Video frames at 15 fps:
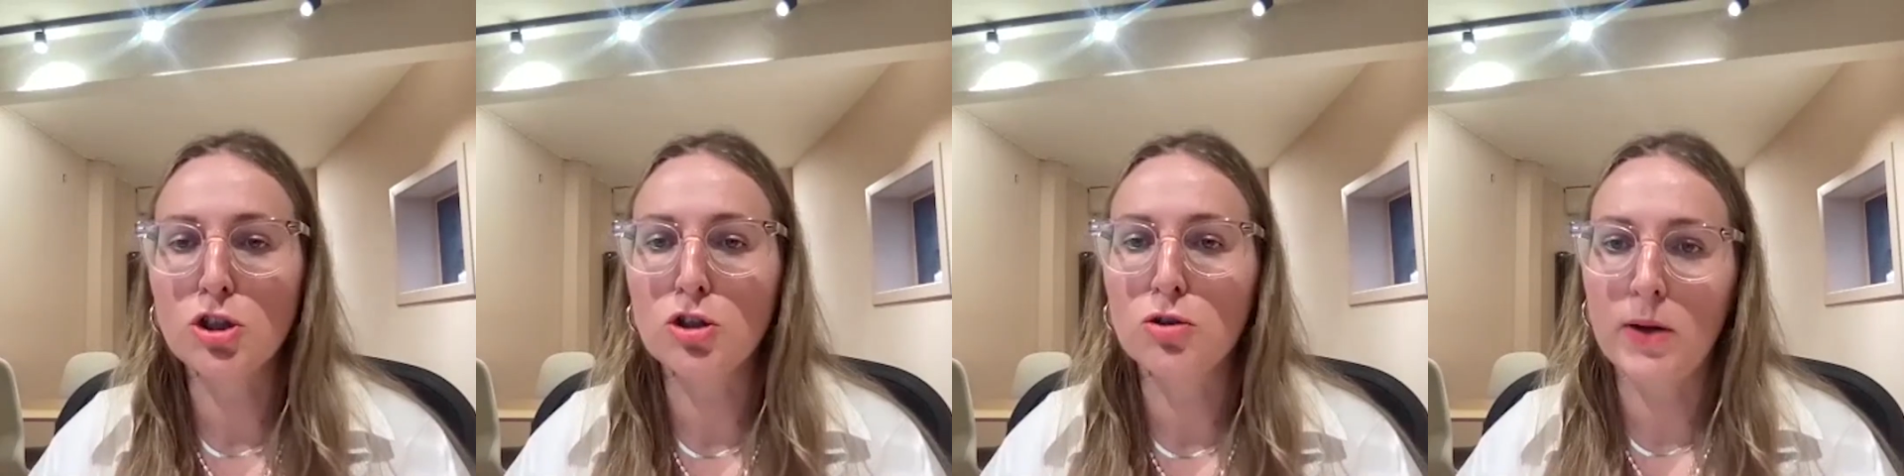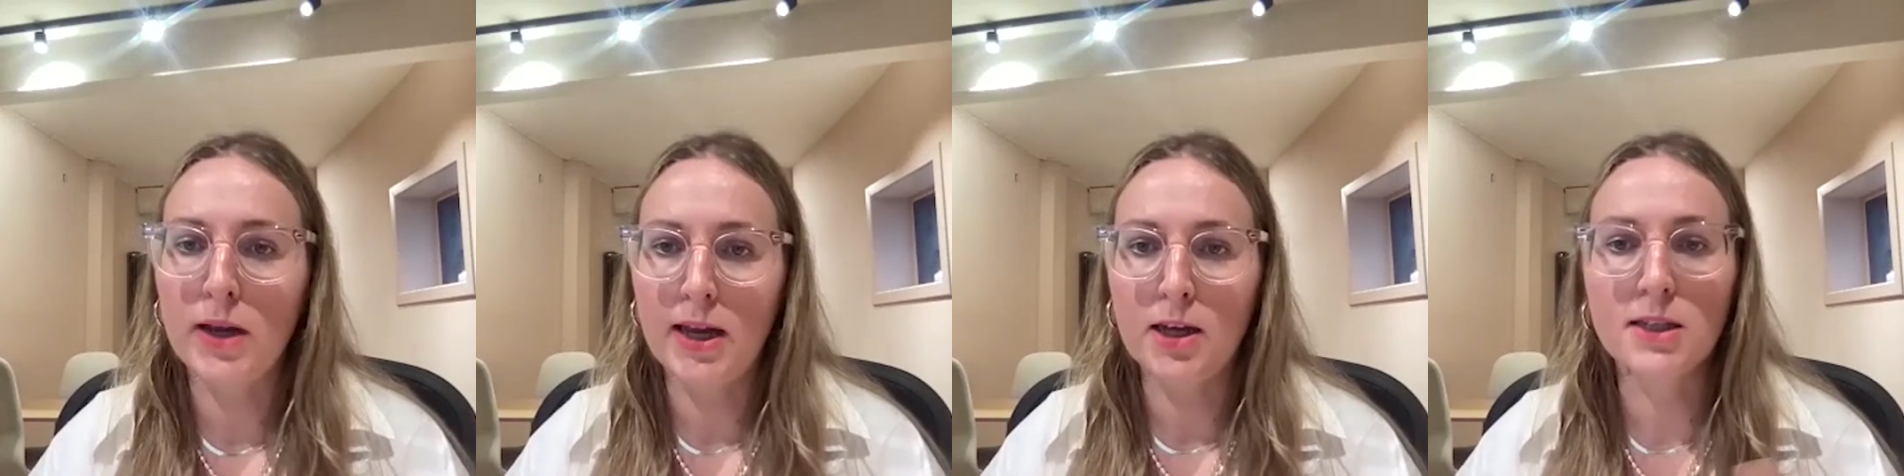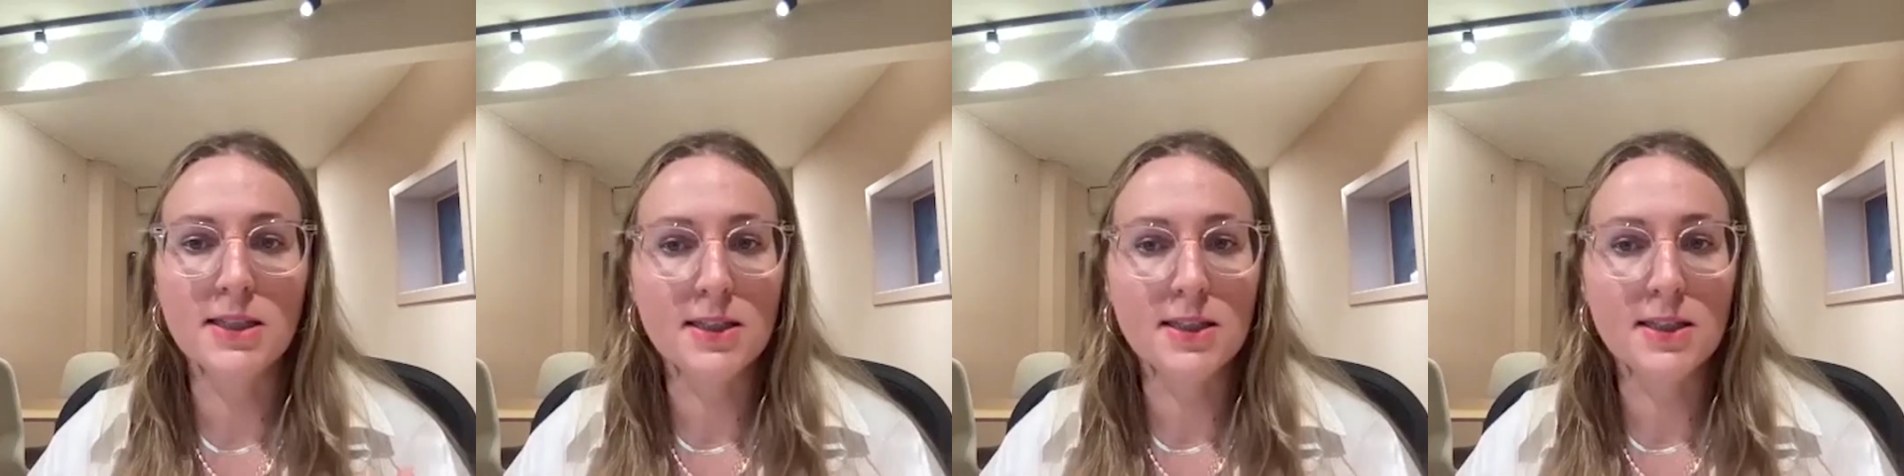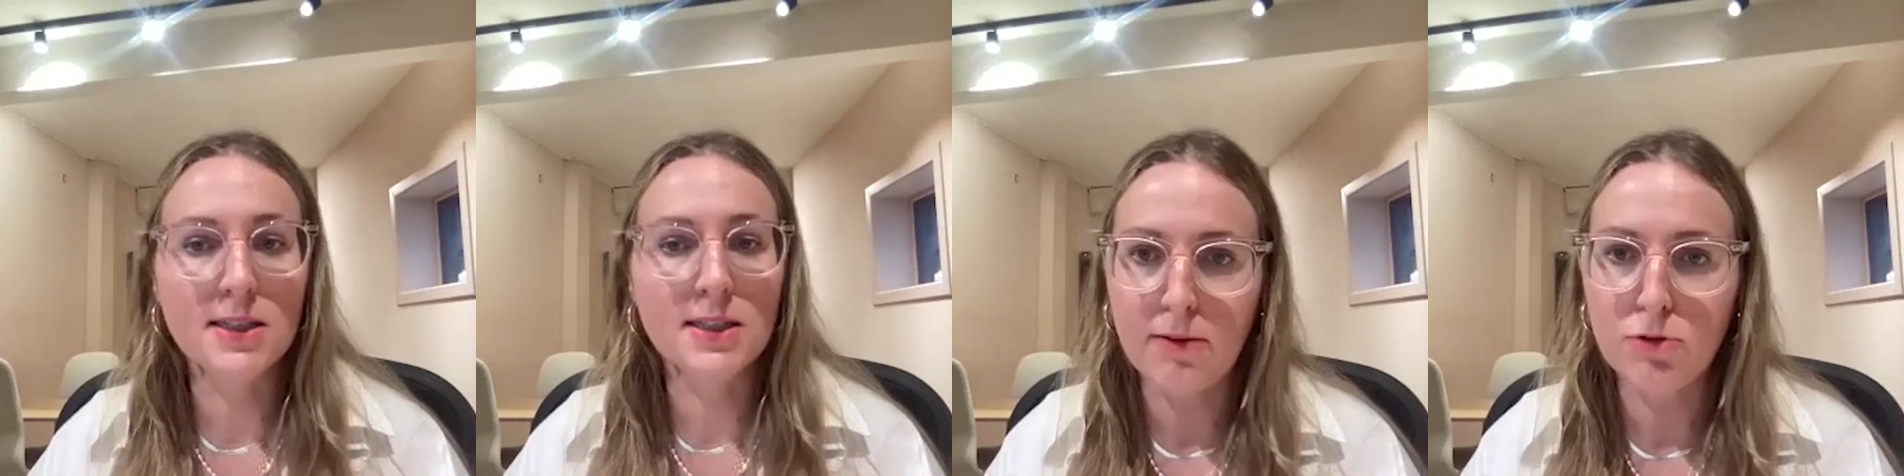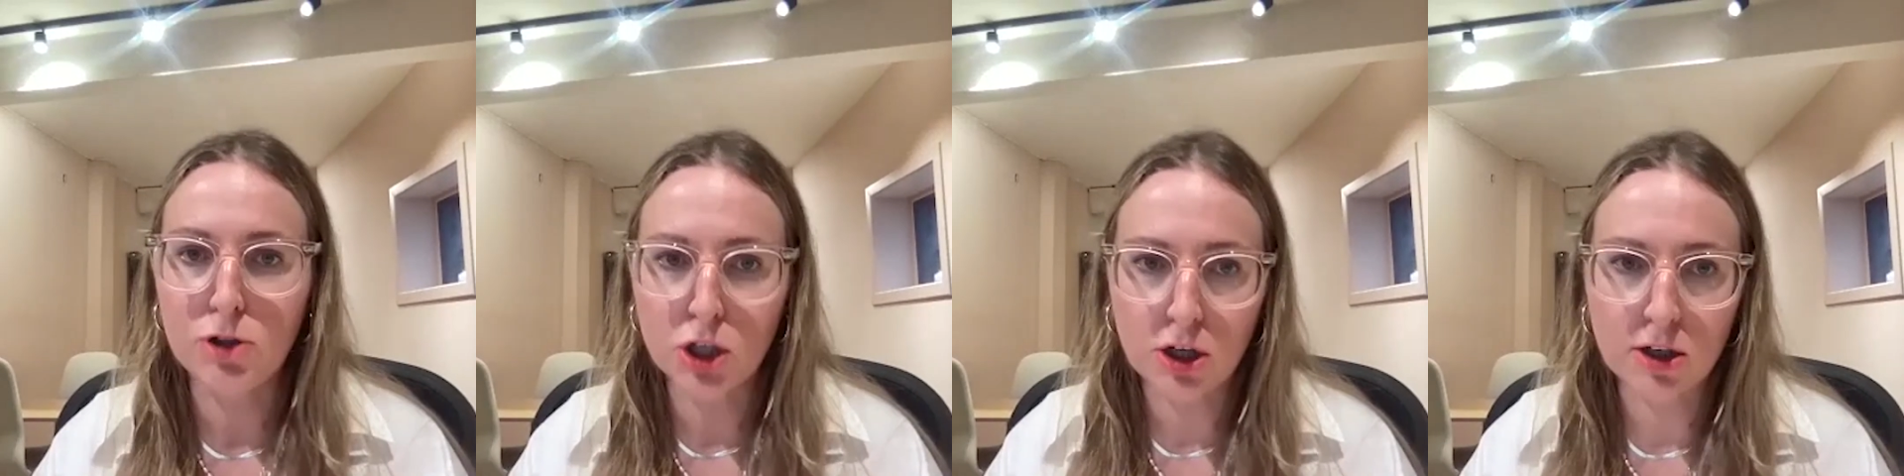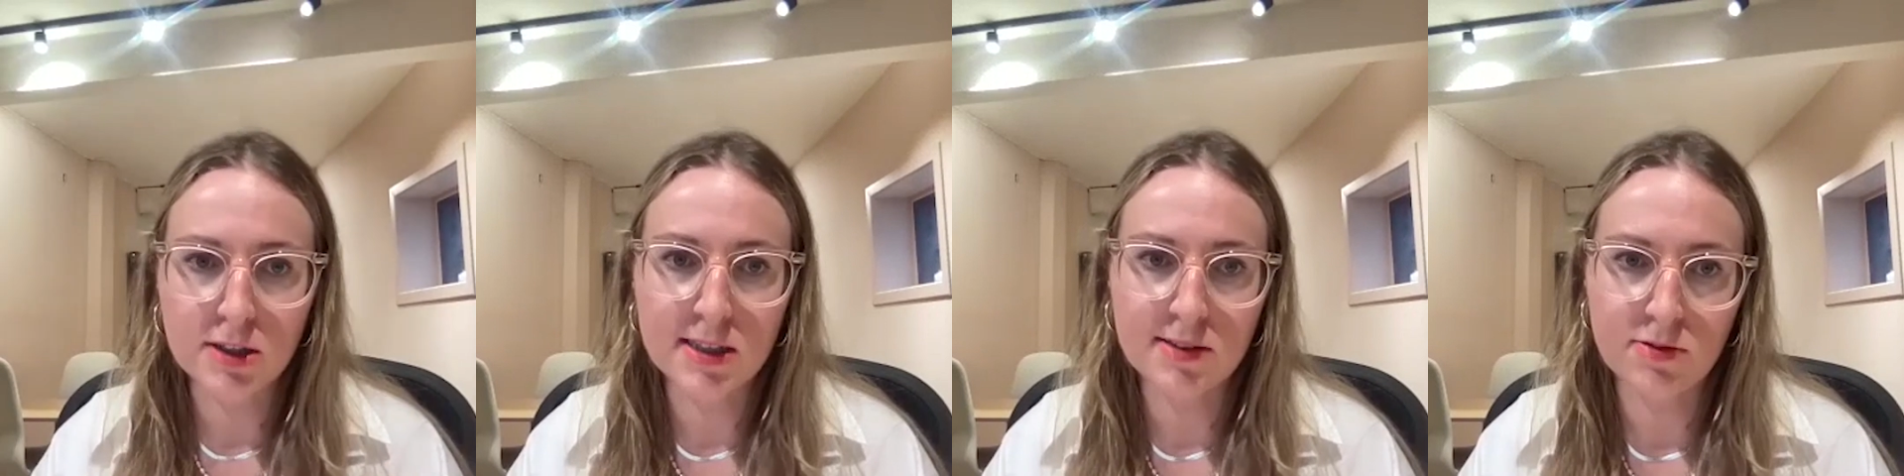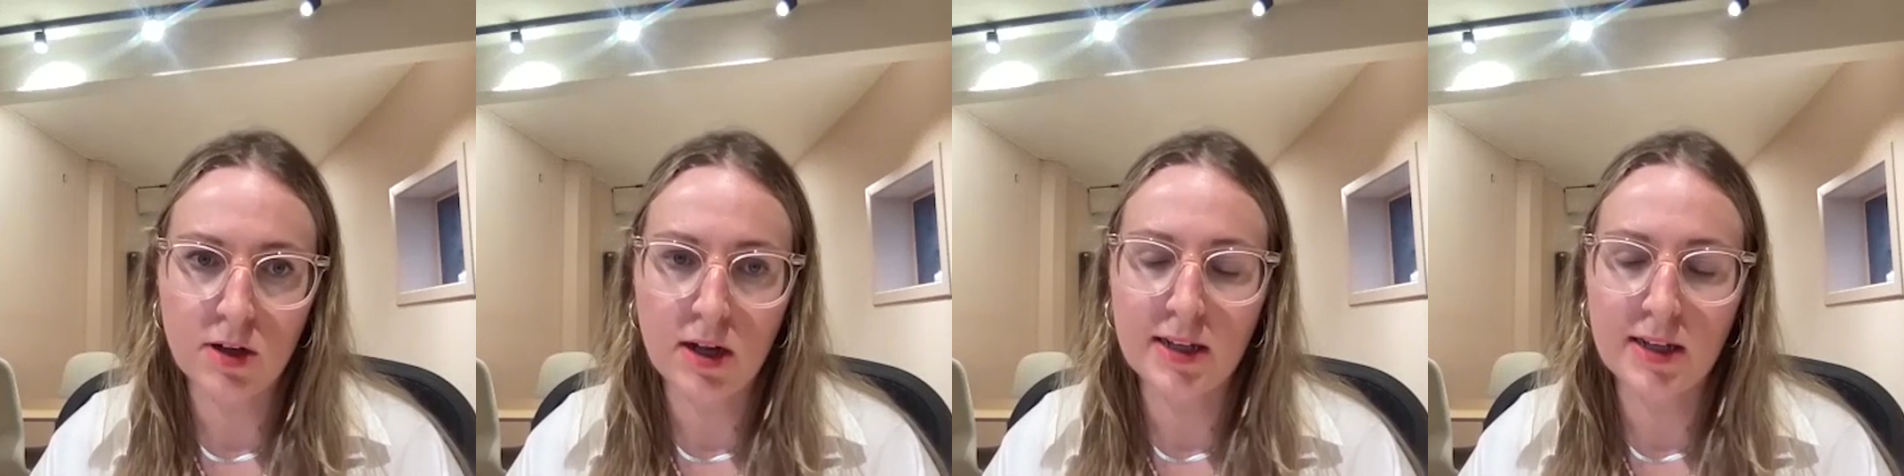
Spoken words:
So we consolidate returns